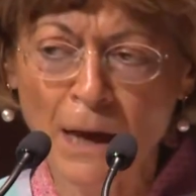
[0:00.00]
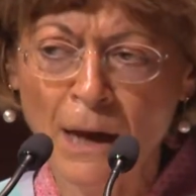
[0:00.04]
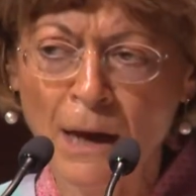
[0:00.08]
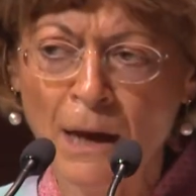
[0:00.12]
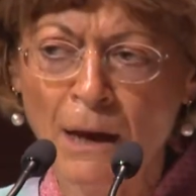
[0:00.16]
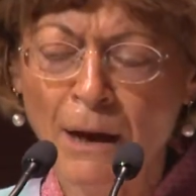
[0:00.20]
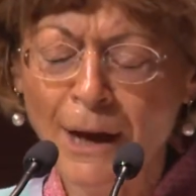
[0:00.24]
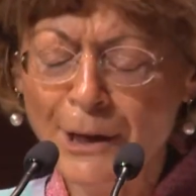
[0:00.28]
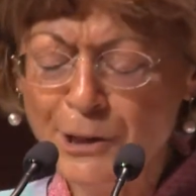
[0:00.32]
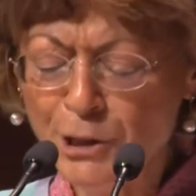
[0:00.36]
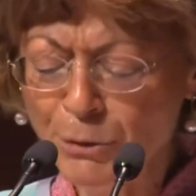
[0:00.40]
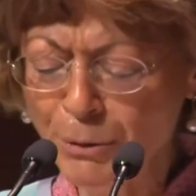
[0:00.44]

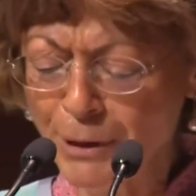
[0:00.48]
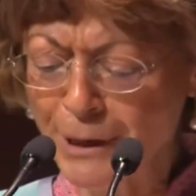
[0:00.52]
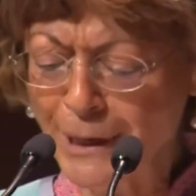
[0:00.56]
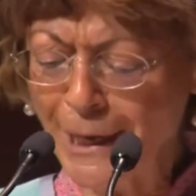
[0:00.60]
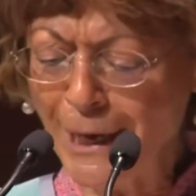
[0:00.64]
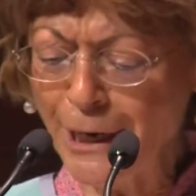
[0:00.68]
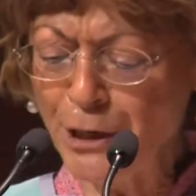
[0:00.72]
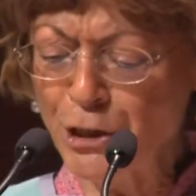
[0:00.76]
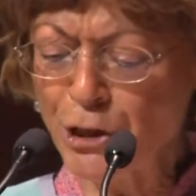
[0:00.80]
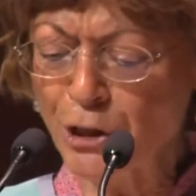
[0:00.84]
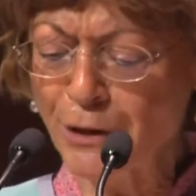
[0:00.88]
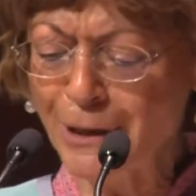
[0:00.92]
I do
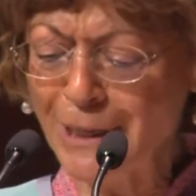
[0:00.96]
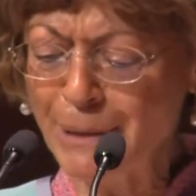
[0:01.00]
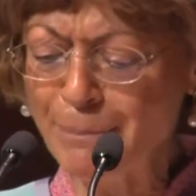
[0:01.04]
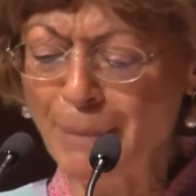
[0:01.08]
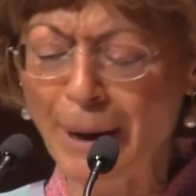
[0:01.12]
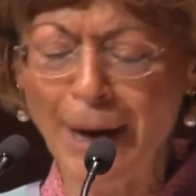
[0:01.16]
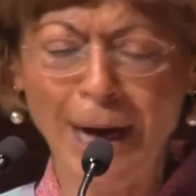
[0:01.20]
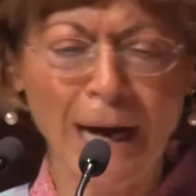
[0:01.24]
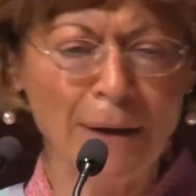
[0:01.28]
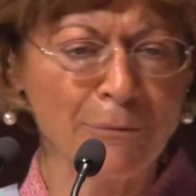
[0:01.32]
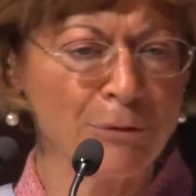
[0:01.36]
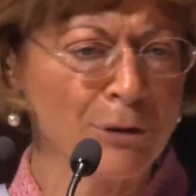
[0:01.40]
occasionally
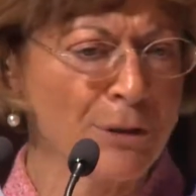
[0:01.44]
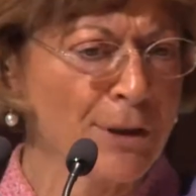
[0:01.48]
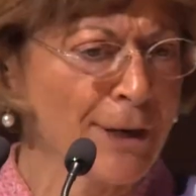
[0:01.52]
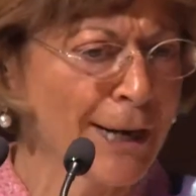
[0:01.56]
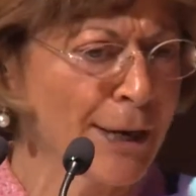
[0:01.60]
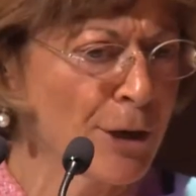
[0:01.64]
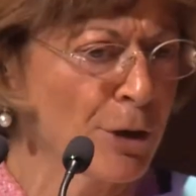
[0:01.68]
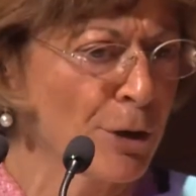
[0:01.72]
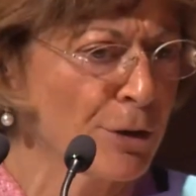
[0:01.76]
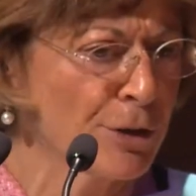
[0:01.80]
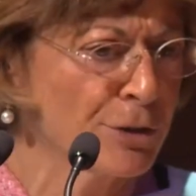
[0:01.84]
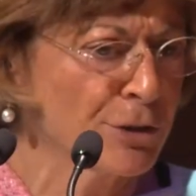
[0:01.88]
marvel that I
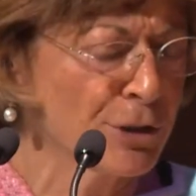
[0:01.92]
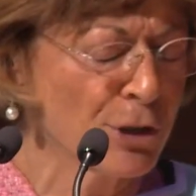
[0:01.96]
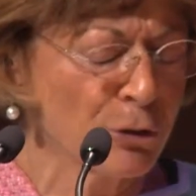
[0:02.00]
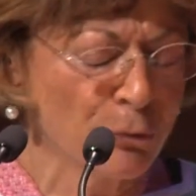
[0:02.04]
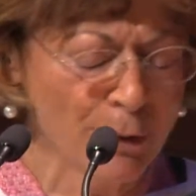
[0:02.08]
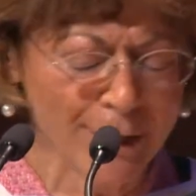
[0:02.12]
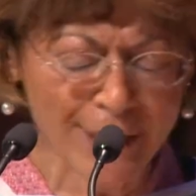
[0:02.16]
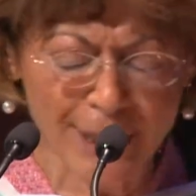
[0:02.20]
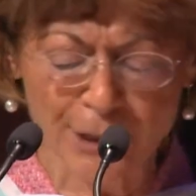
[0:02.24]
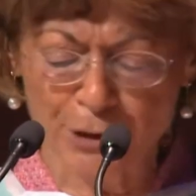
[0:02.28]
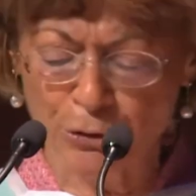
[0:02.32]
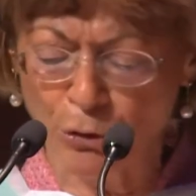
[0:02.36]
got a
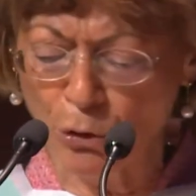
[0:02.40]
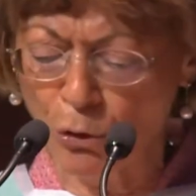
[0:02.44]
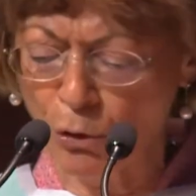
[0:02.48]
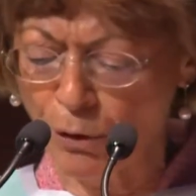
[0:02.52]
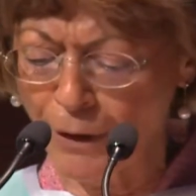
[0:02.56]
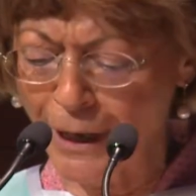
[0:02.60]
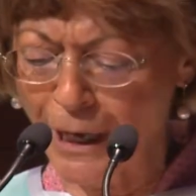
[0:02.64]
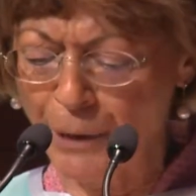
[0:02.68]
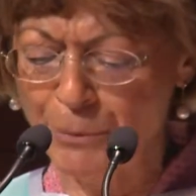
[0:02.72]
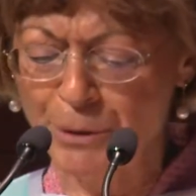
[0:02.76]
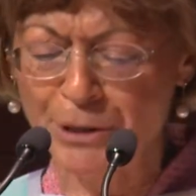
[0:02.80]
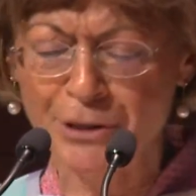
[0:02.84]
degree at all.
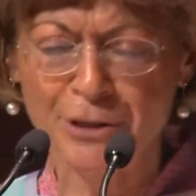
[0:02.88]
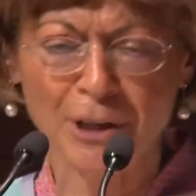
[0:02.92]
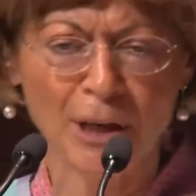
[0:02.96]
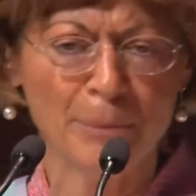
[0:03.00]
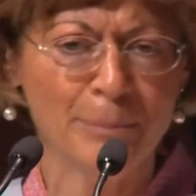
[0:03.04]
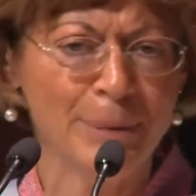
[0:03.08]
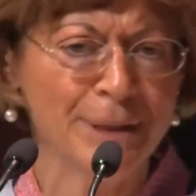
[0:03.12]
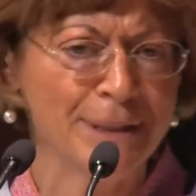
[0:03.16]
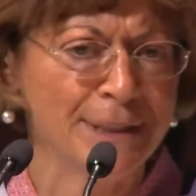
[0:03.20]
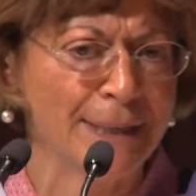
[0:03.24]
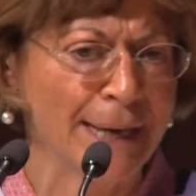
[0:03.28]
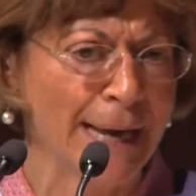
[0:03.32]
I was so
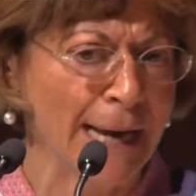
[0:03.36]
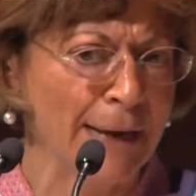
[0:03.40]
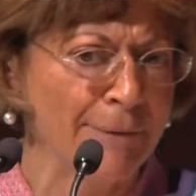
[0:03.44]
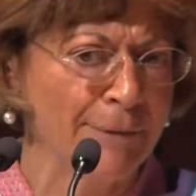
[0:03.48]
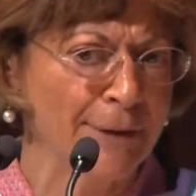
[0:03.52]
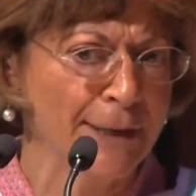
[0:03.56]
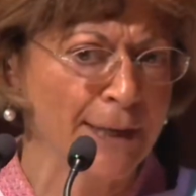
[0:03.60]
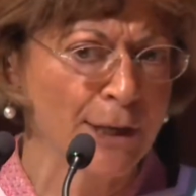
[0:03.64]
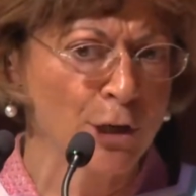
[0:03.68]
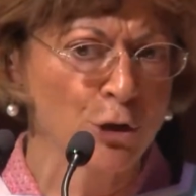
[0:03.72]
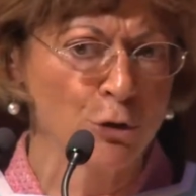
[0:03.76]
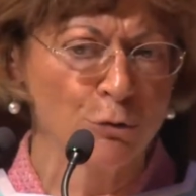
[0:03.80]
busy having
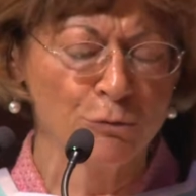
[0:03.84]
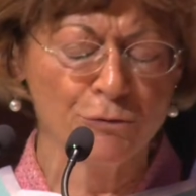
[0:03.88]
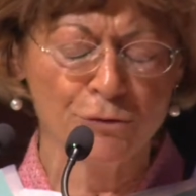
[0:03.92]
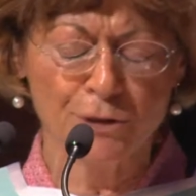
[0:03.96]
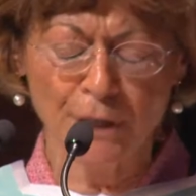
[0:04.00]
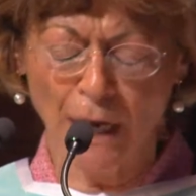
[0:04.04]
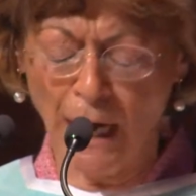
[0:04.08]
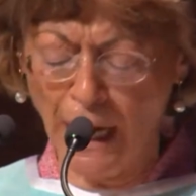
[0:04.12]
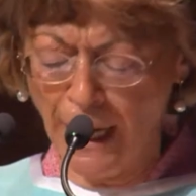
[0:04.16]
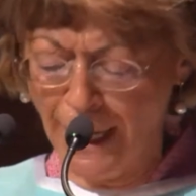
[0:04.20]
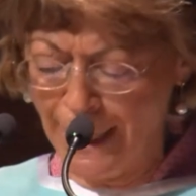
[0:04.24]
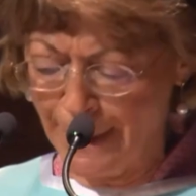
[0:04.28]
a good
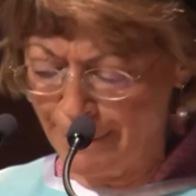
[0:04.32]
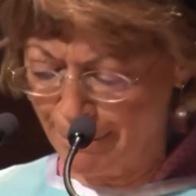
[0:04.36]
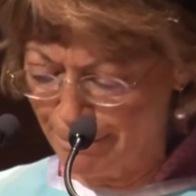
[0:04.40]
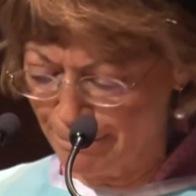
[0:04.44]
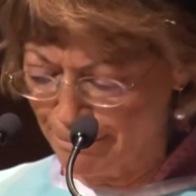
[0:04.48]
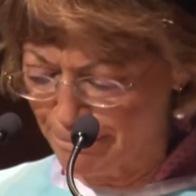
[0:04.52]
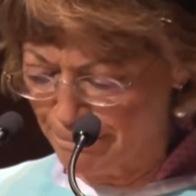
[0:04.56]
time.